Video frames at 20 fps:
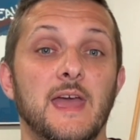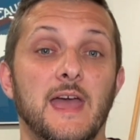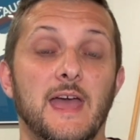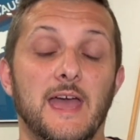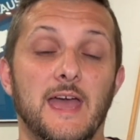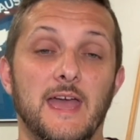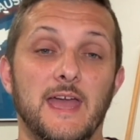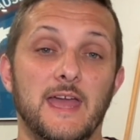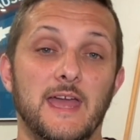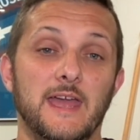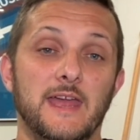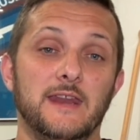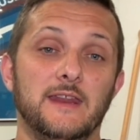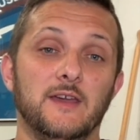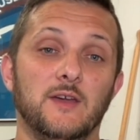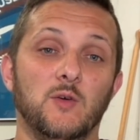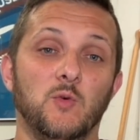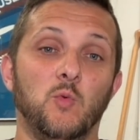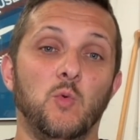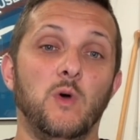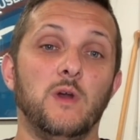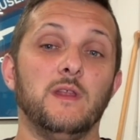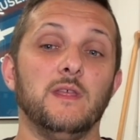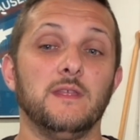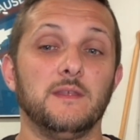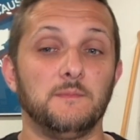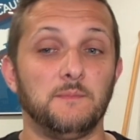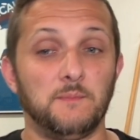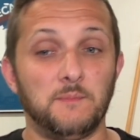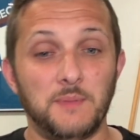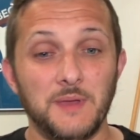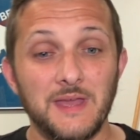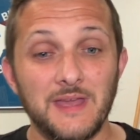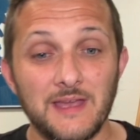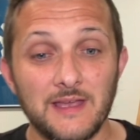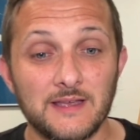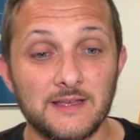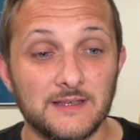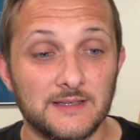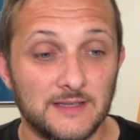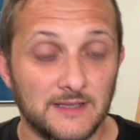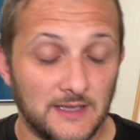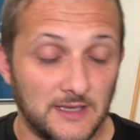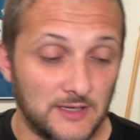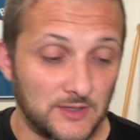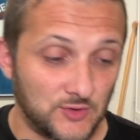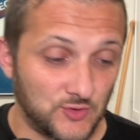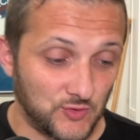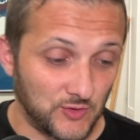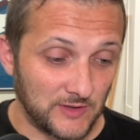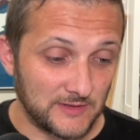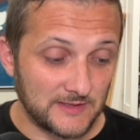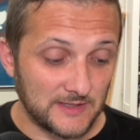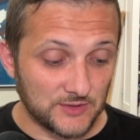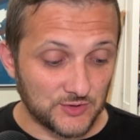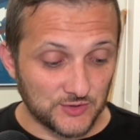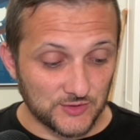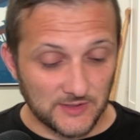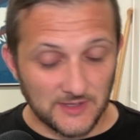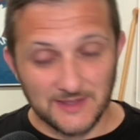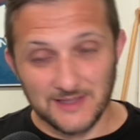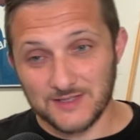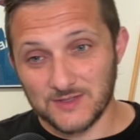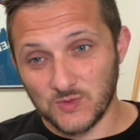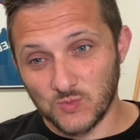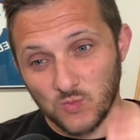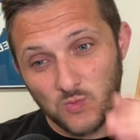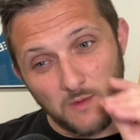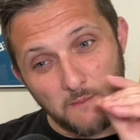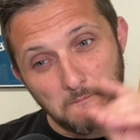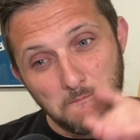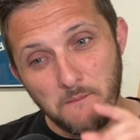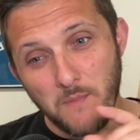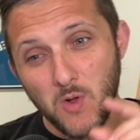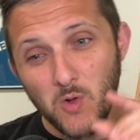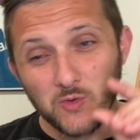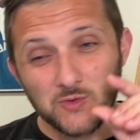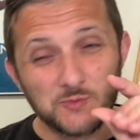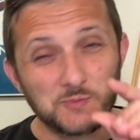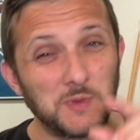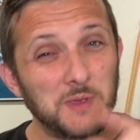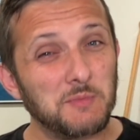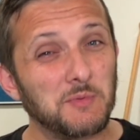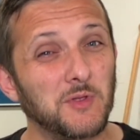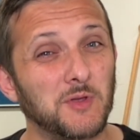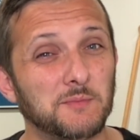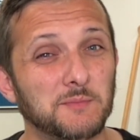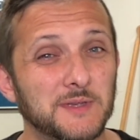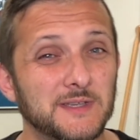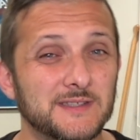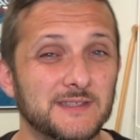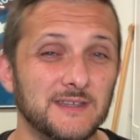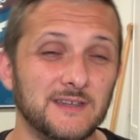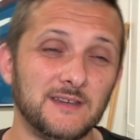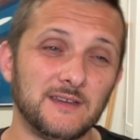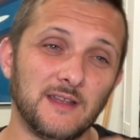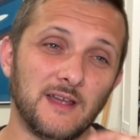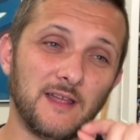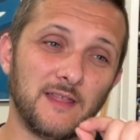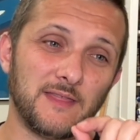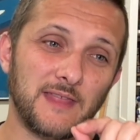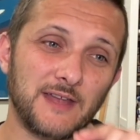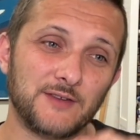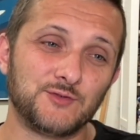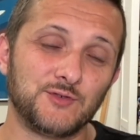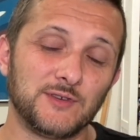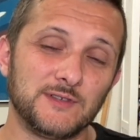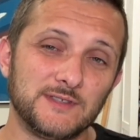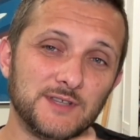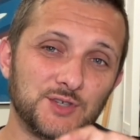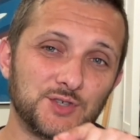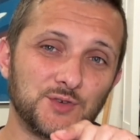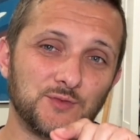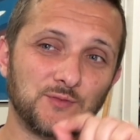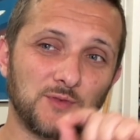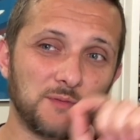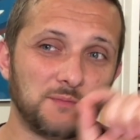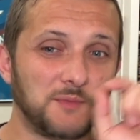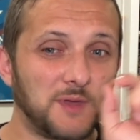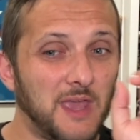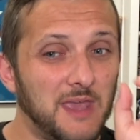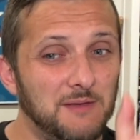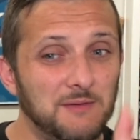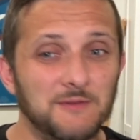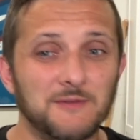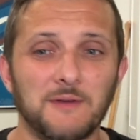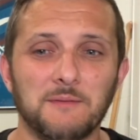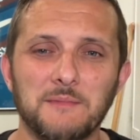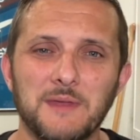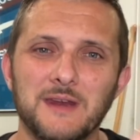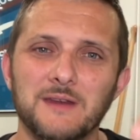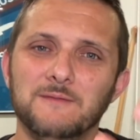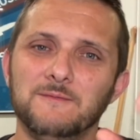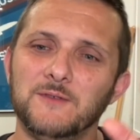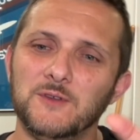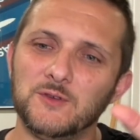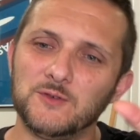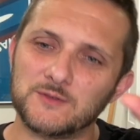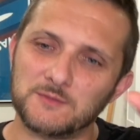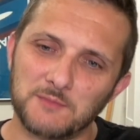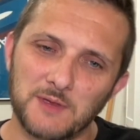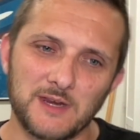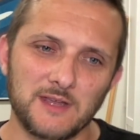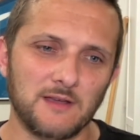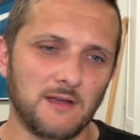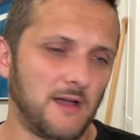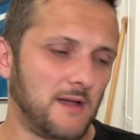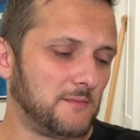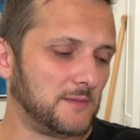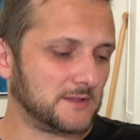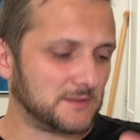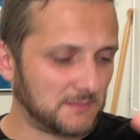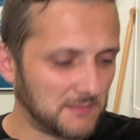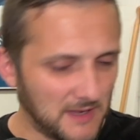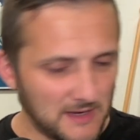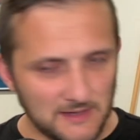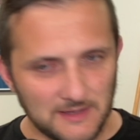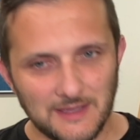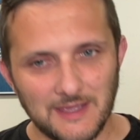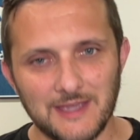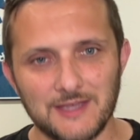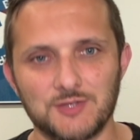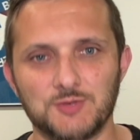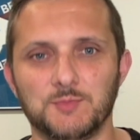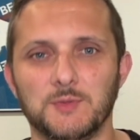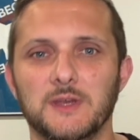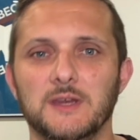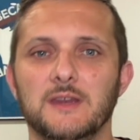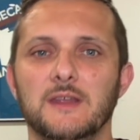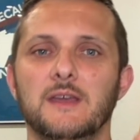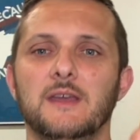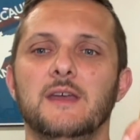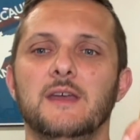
And one of the big transitions, and this is where most people are missing that transition from, okay, even if I'm getting views, I'm getting comments, I'm getting engagement,